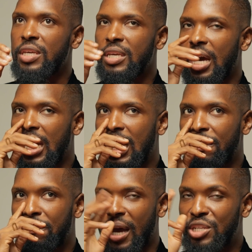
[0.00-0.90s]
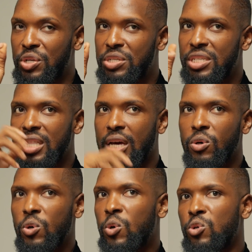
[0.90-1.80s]
the ideology that
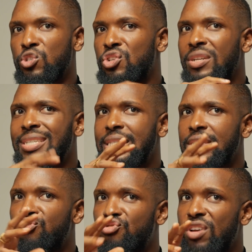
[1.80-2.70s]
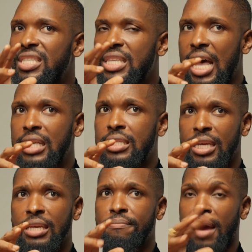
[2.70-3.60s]
you don't need to dress as
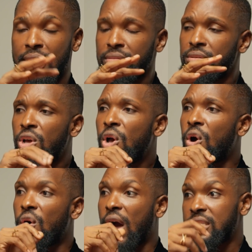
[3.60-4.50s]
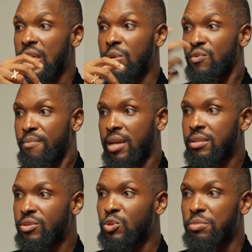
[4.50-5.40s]
a man or as a
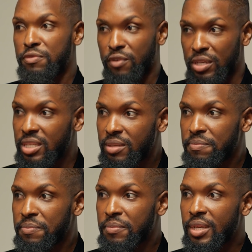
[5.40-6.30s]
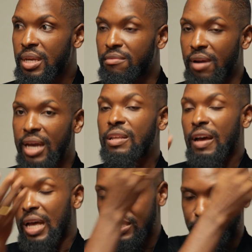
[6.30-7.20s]
woman to be funny, right?
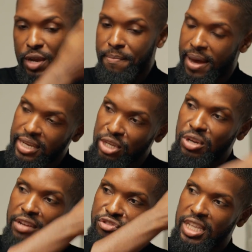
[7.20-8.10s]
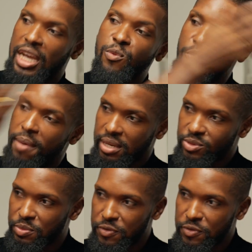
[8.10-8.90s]
As for a man, you don't have to dress like a woman to